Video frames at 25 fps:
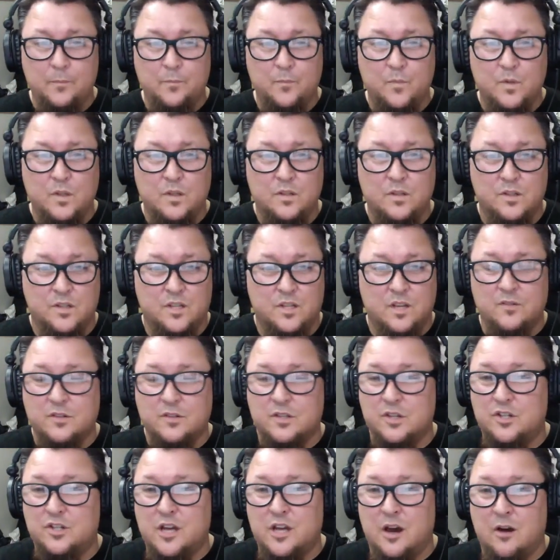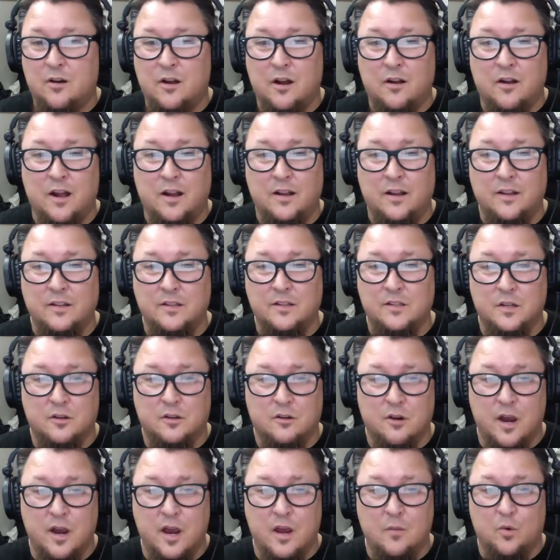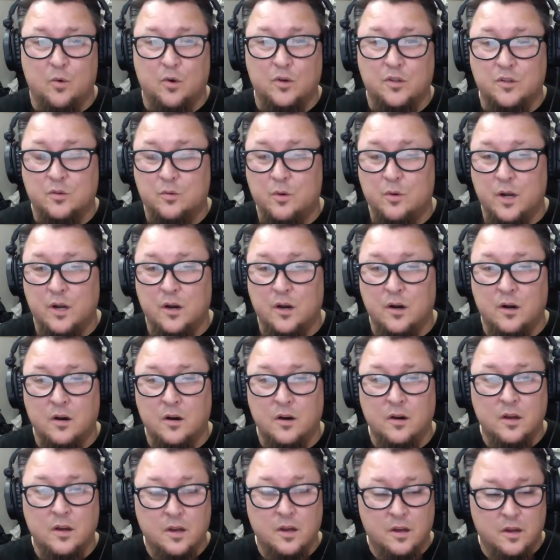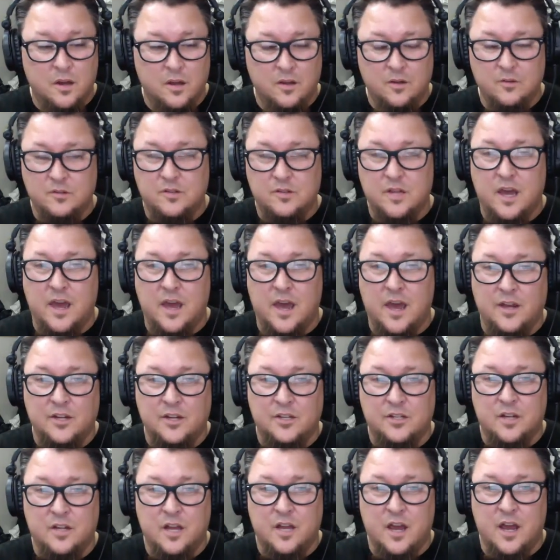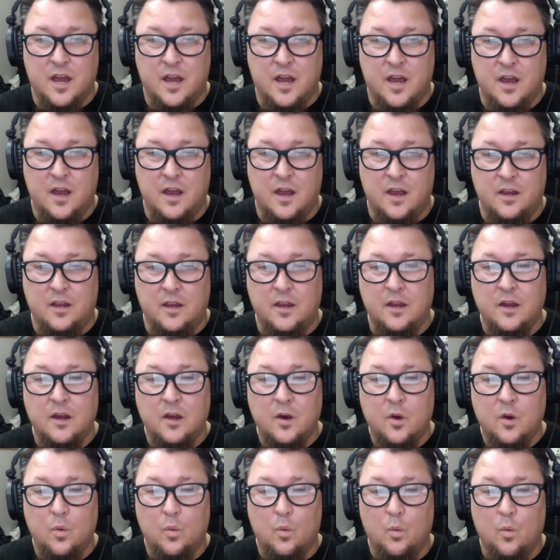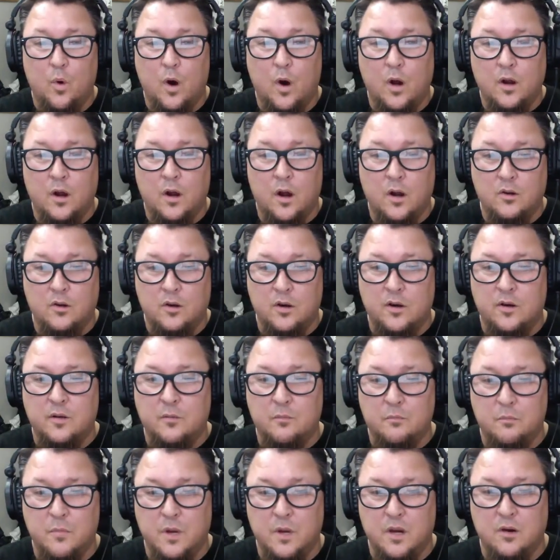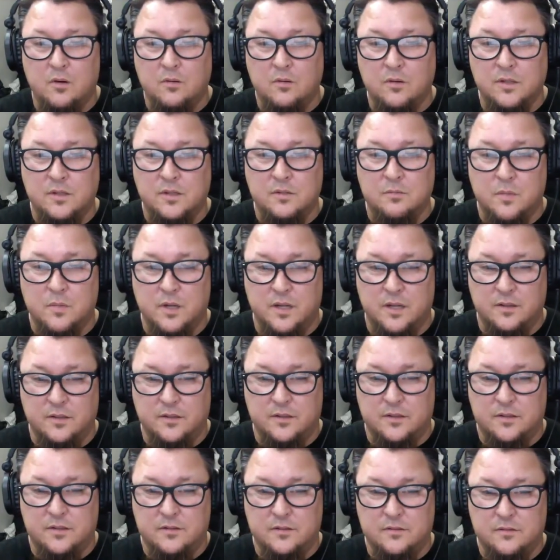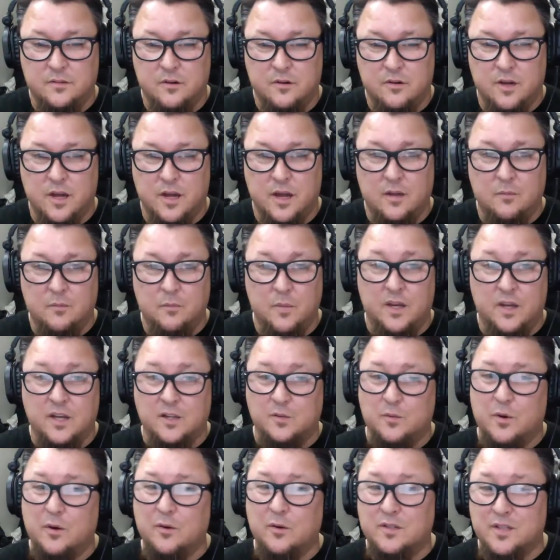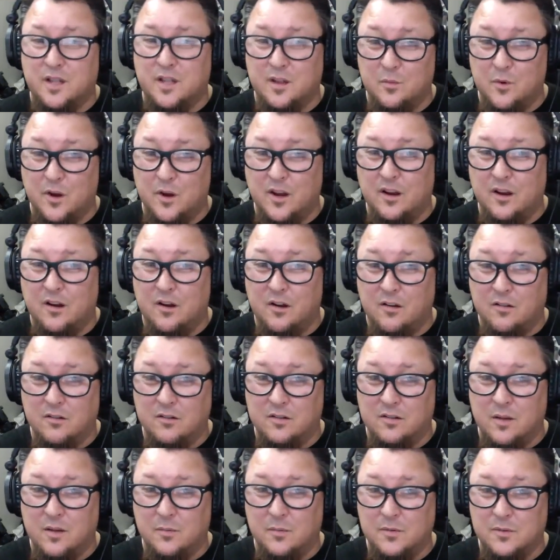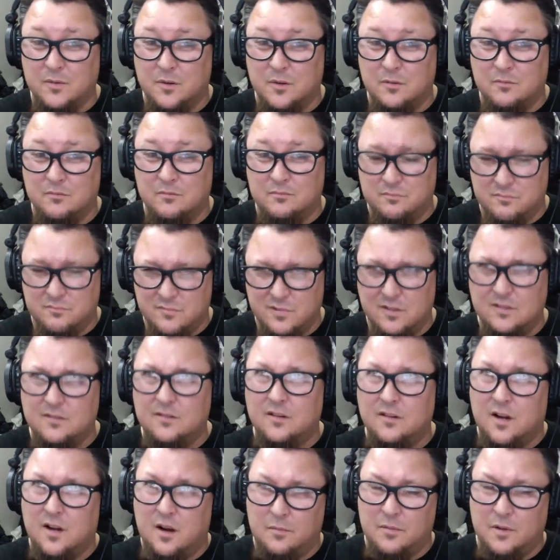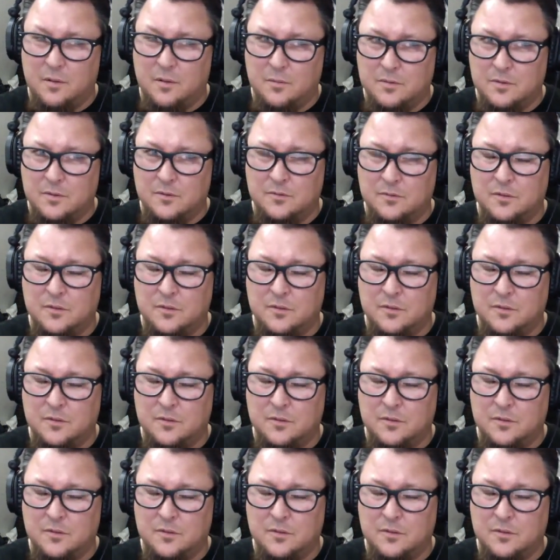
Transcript: Just give us a shout out on Instagram or Twitter and use the hashtag 100 mirrorless minutes. Okay. Because we were celebrating our 100th episode a couple episodes ago.